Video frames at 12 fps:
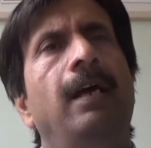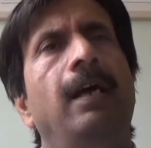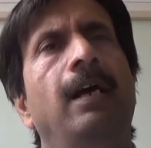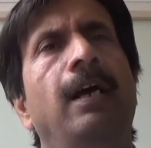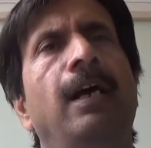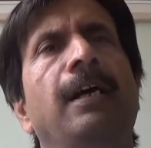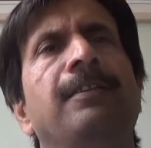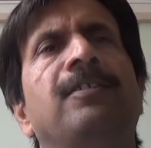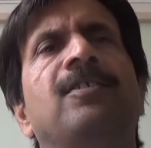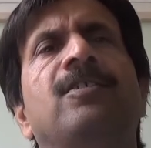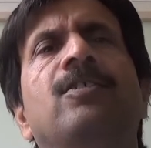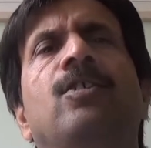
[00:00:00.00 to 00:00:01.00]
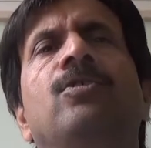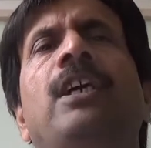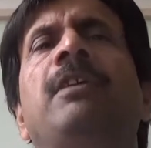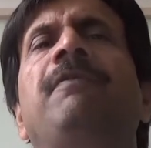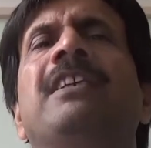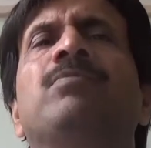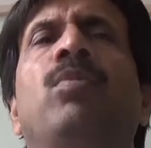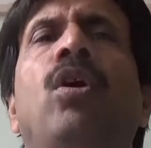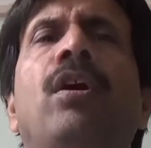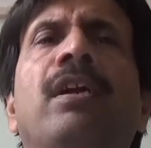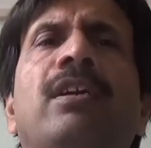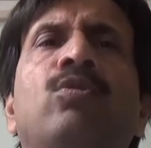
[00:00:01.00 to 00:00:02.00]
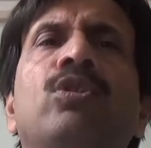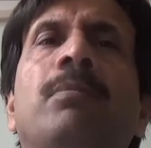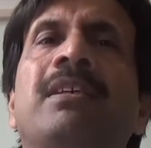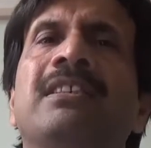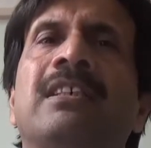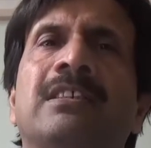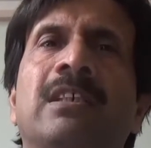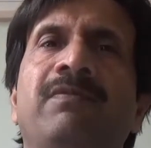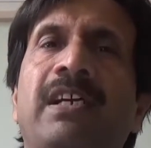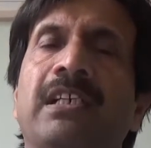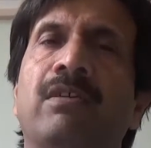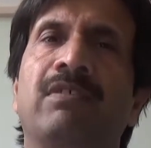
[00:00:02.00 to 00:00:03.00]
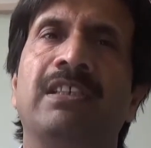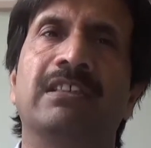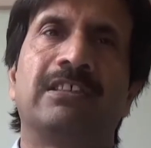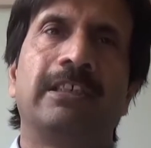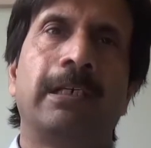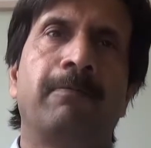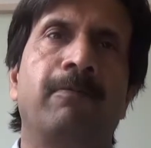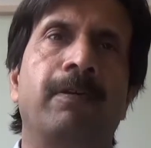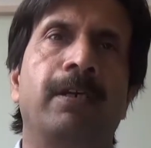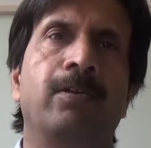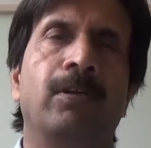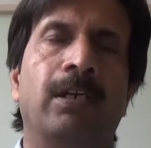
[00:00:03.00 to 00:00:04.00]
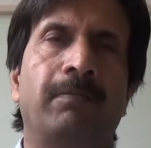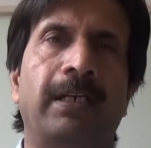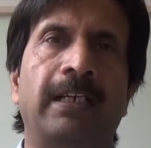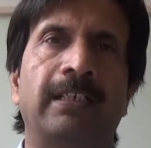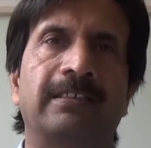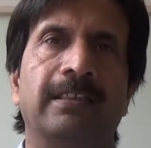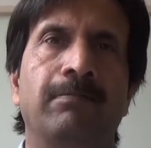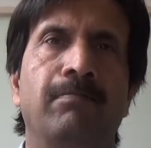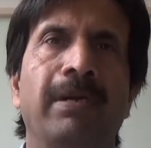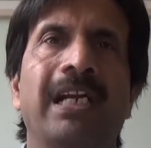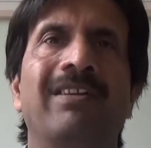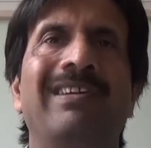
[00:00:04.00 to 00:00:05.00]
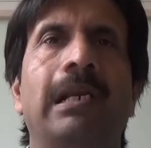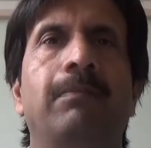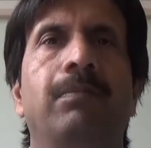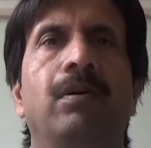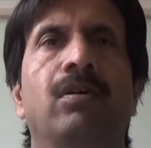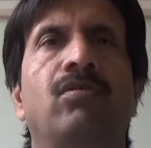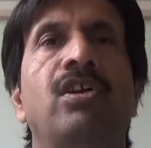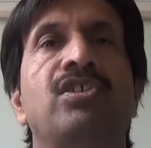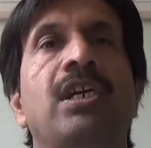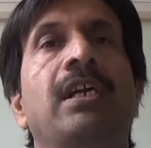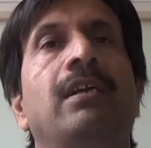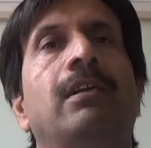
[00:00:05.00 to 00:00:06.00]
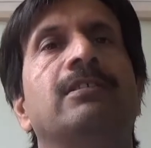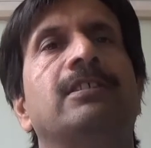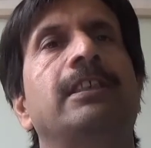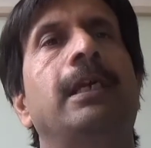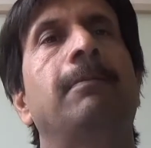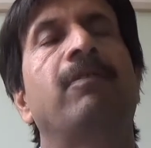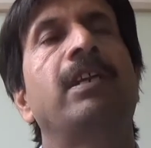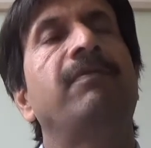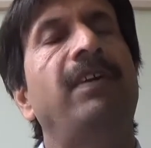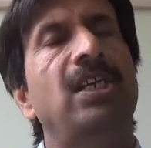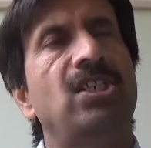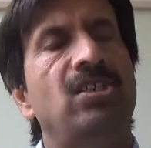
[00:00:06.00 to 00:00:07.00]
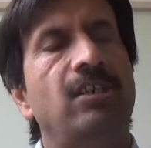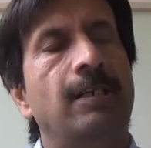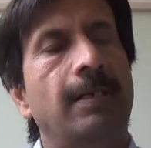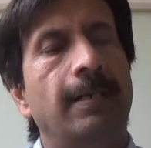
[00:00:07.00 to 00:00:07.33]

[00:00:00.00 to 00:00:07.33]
Uh, so the infants born to the mothers infected with the CMV during pregnancy may develop uh, congenital CMV infection